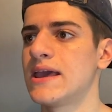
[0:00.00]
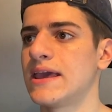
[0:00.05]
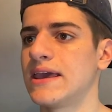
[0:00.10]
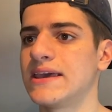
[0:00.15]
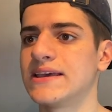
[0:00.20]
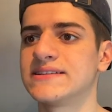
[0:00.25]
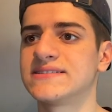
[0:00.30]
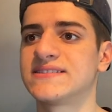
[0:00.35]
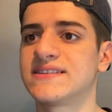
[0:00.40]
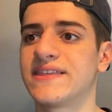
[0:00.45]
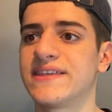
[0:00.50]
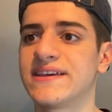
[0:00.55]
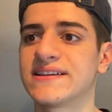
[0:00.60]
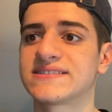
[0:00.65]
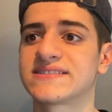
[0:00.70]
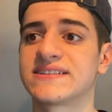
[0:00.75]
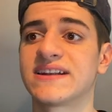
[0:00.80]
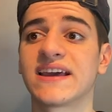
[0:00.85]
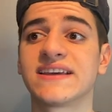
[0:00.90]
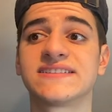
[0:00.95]
is
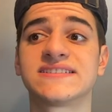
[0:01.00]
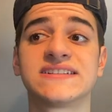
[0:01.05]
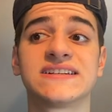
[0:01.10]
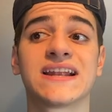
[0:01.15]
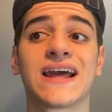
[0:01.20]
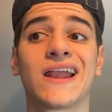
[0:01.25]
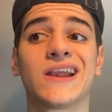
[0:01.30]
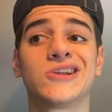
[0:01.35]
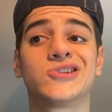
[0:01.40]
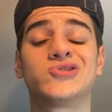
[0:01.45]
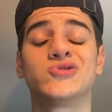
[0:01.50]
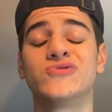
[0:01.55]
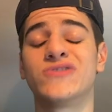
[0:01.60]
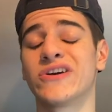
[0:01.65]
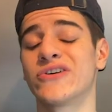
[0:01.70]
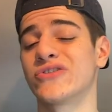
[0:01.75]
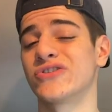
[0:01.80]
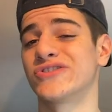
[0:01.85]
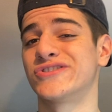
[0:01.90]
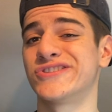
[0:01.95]
this 1992
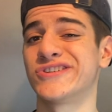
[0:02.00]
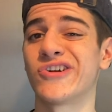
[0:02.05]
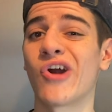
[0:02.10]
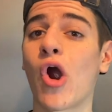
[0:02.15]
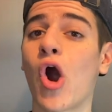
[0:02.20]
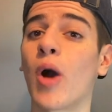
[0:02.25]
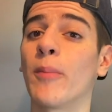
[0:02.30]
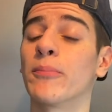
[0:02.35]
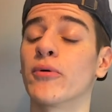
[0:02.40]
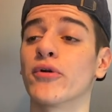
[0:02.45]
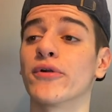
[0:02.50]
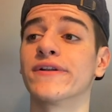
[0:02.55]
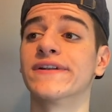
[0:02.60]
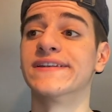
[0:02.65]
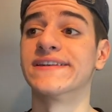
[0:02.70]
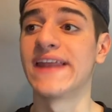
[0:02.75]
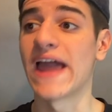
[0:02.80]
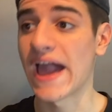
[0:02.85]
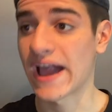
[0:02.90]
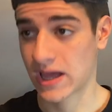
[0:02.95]
Derek Jeter Upper
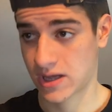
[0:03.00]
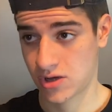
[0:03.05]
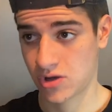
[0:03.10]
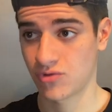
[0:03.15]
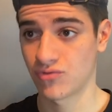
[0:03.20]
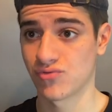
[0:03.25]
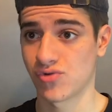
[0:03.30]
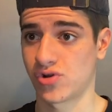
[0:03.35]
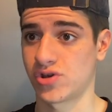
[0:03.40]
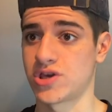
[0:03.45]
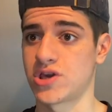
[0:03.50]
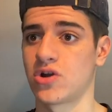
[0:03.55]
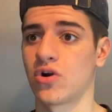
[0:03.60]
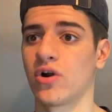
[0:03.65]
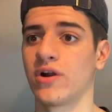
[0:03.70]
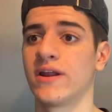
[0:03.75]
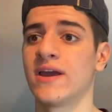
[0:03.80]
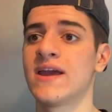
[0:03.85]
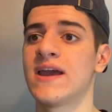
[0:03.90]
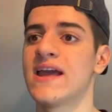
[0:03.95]
Deck rookie
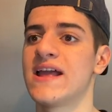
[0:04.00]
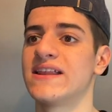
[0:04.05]
card.